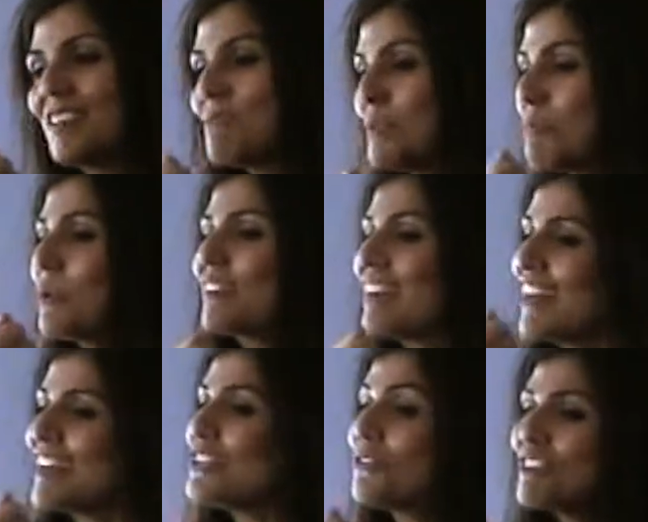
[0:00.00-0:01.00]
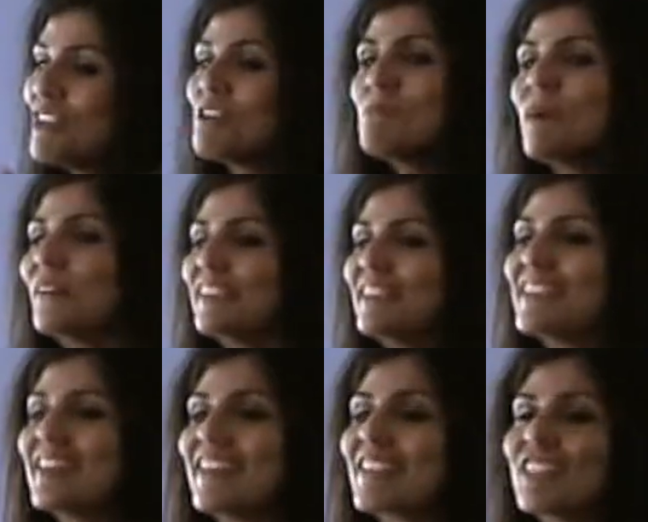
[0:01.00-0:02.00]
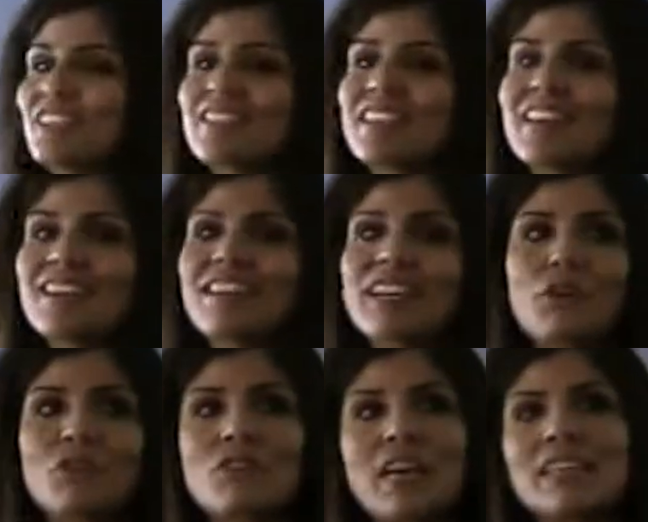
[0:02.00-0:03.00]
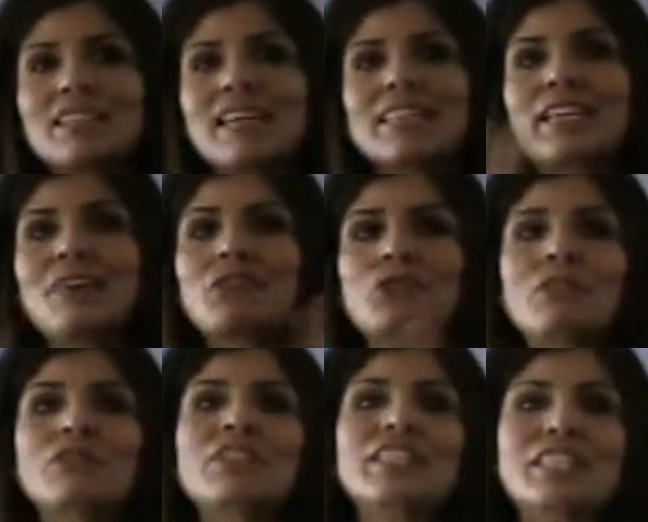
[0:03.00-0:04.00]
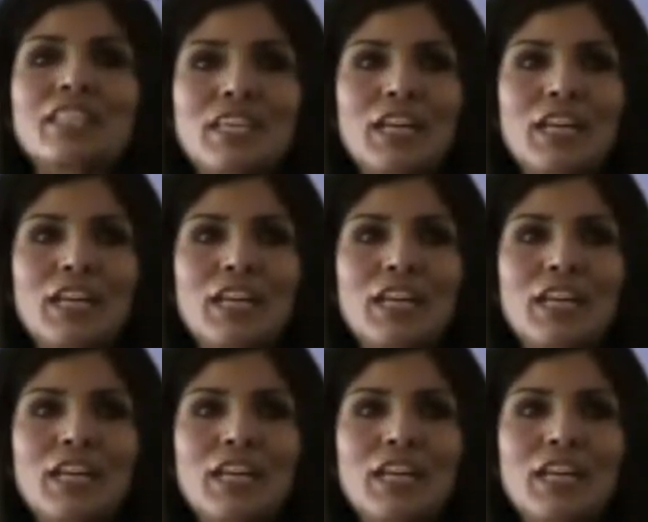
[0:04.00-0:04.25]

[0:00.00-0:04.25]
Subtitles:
People kind of don't think about these things because they think of Gaza as have drifted